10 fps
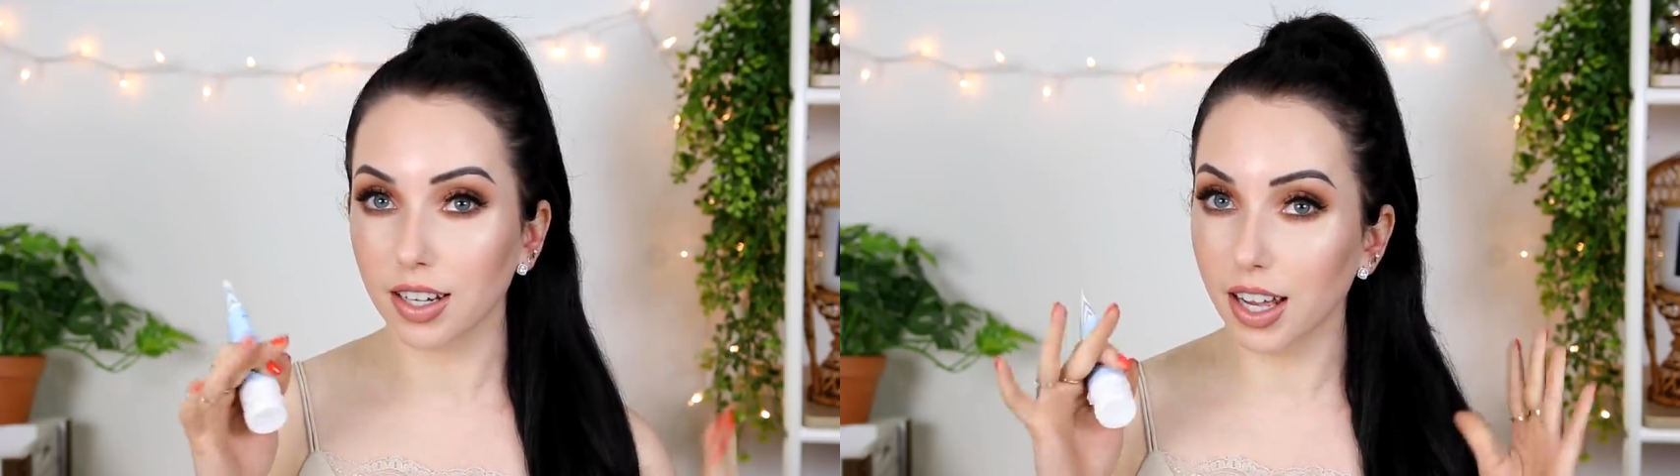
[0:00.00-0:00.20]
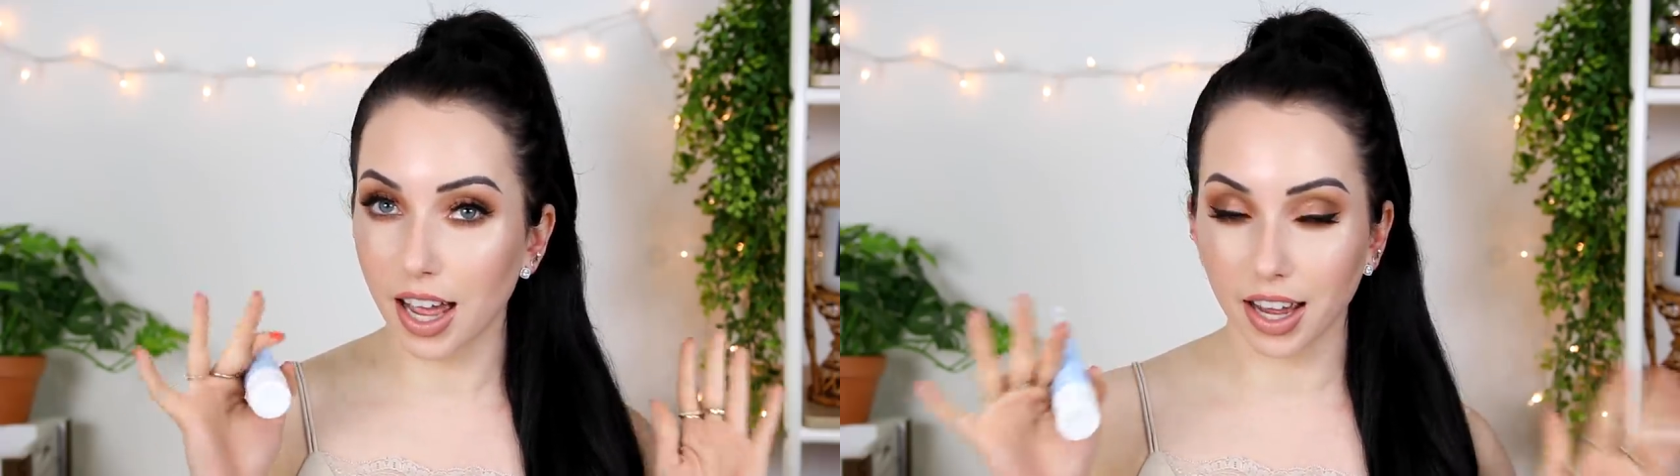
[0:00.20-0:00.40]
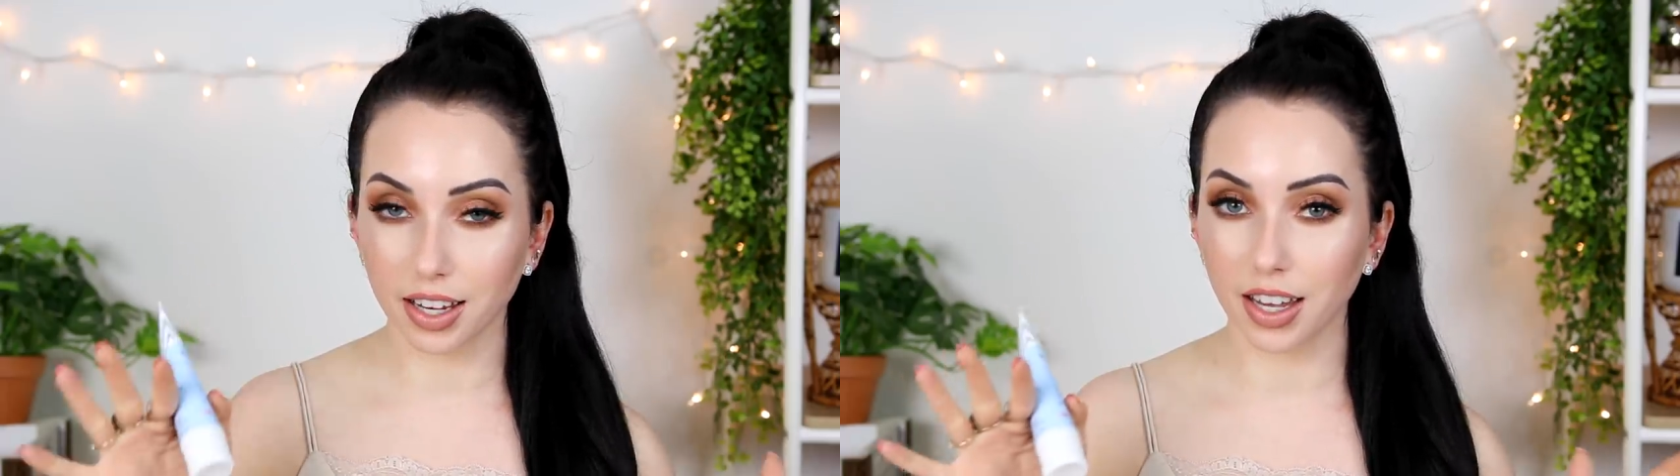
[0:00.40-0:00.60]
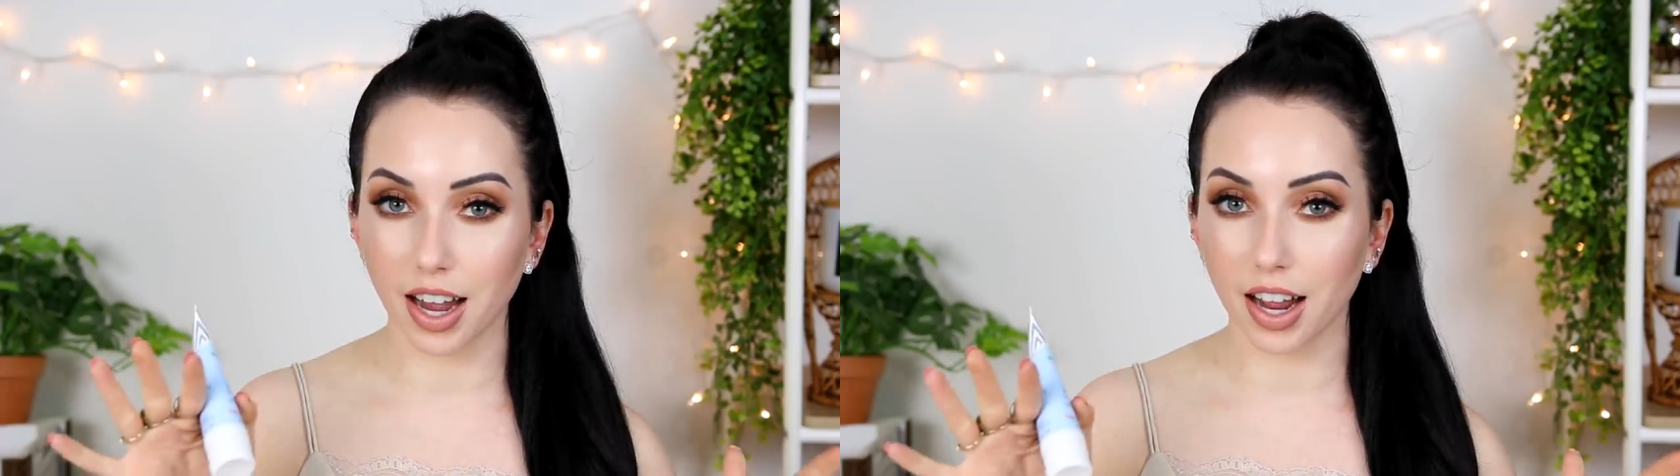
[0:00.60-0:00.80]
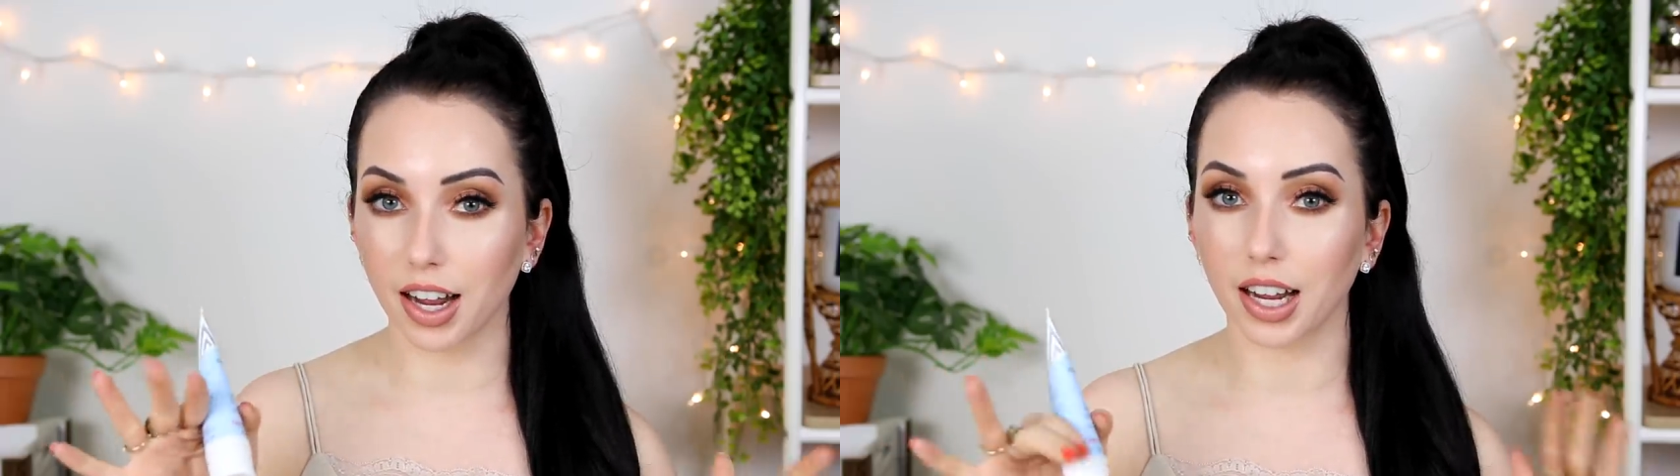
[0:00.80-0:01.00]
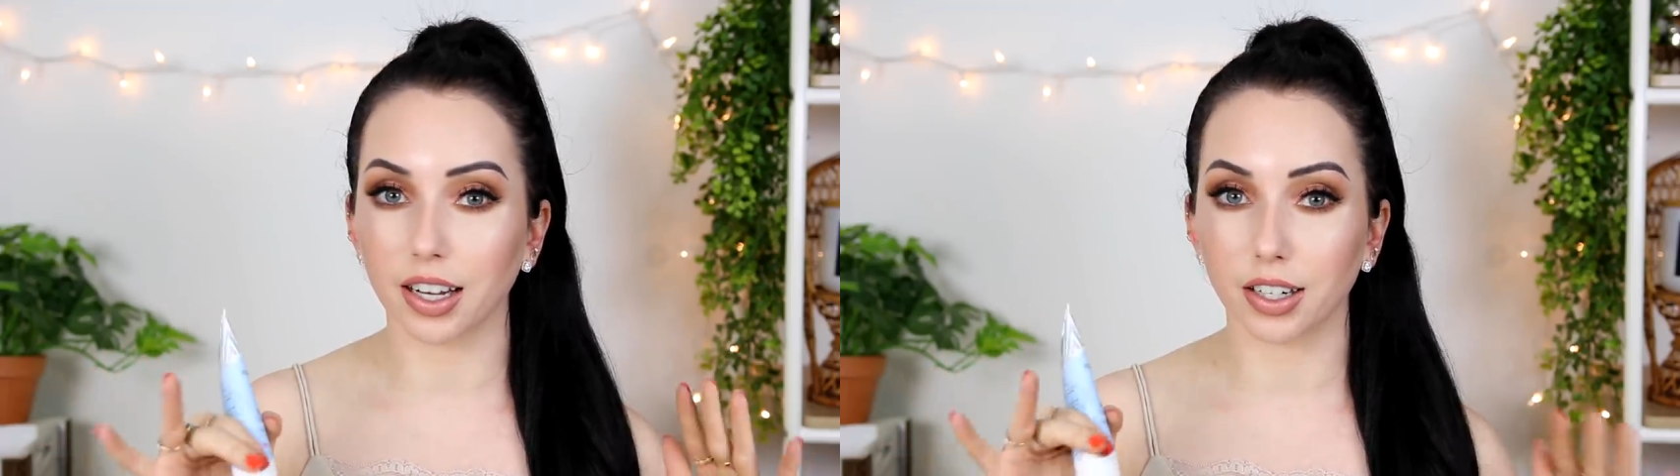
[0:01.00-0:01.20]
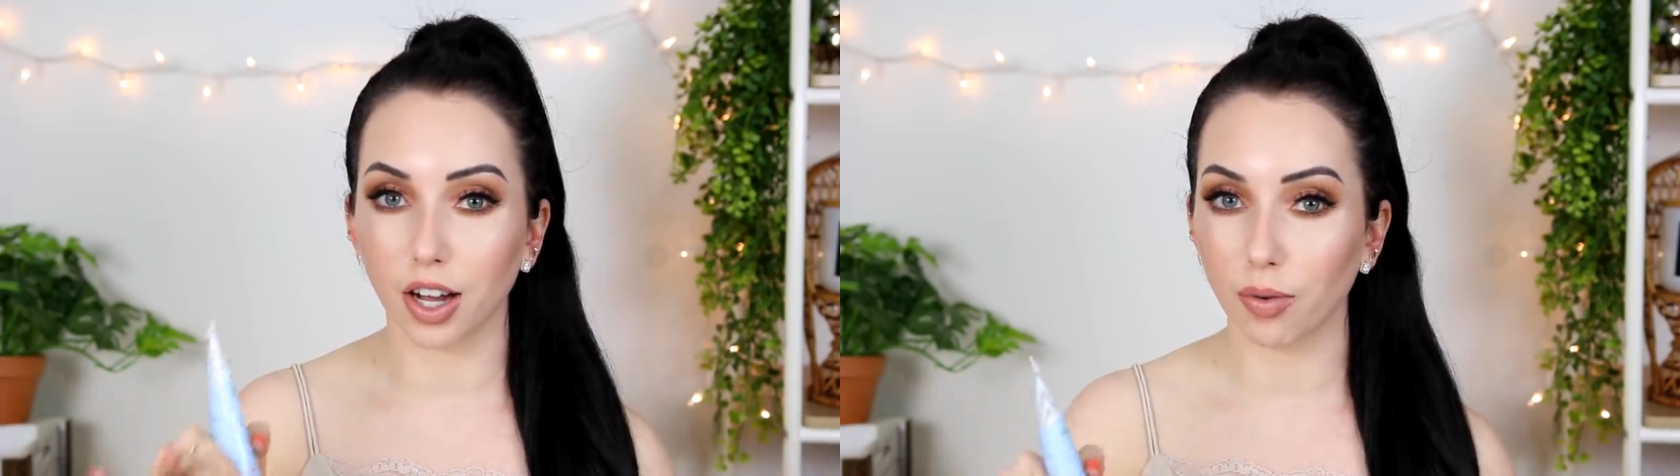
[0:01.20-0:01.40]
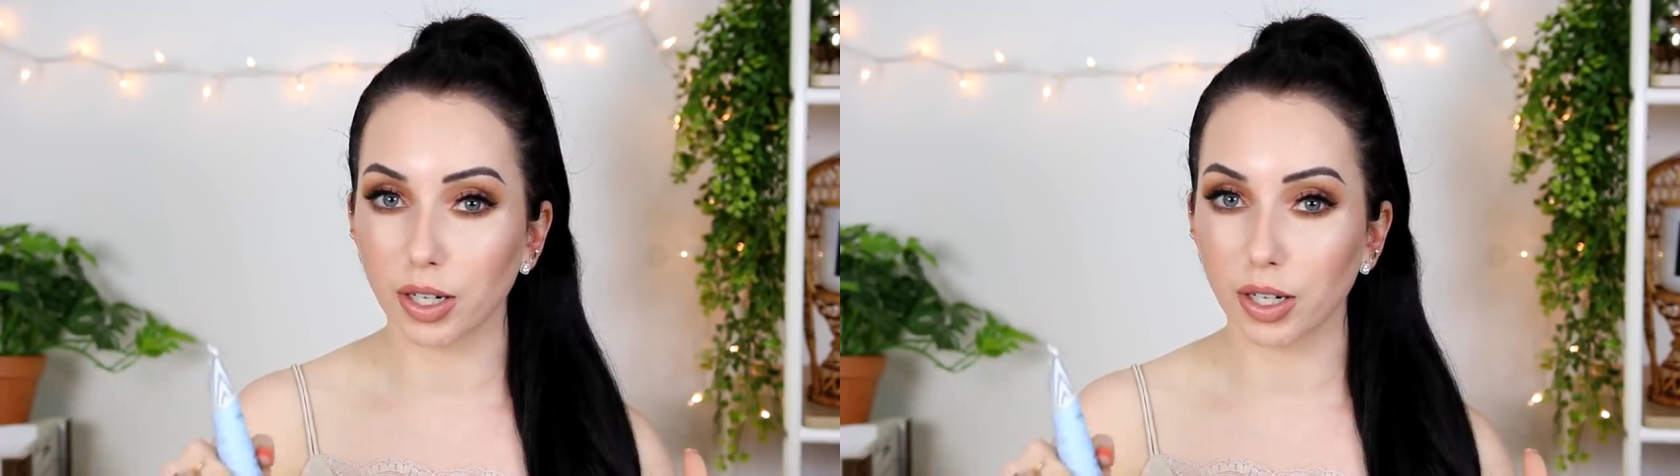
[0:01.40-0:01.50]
heck yeah, I cannot